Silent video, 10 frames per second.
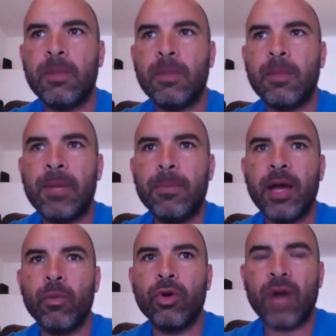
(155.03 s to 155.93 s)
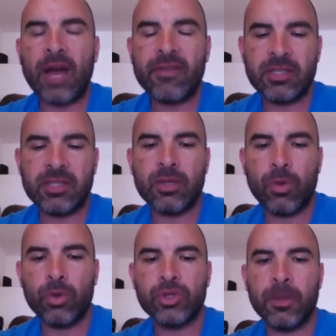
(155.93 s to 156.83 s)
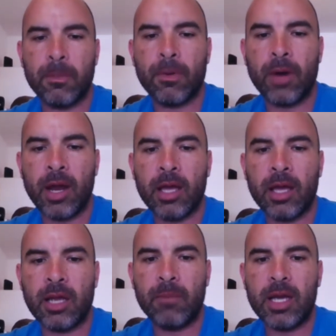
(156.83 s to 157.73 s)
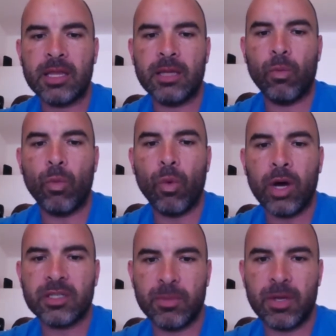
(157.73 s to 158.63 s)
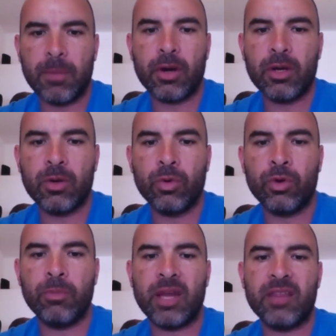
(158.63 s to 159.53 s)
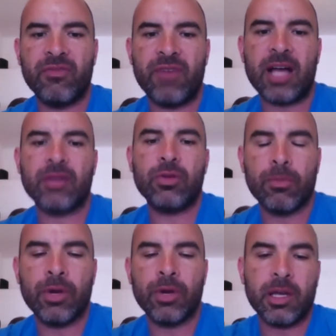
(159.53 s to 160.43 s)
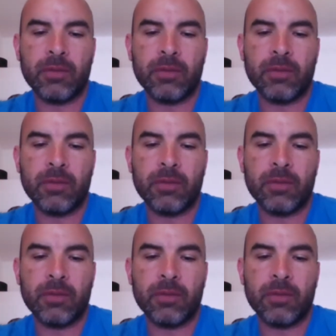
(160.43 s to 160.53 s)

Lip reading: people that will gravitate towards your brand and make them want to be a part of your world by the value you're bringing.